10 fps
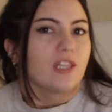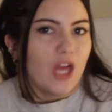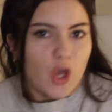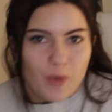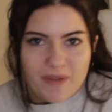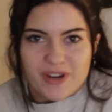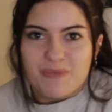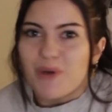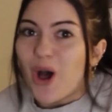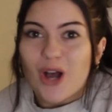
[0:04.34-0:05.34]
Hello
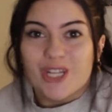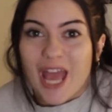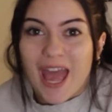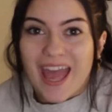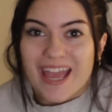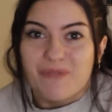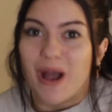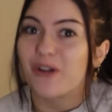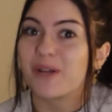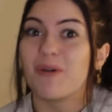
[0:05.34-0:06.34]
everybody,
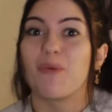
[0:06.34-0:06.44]
welcome or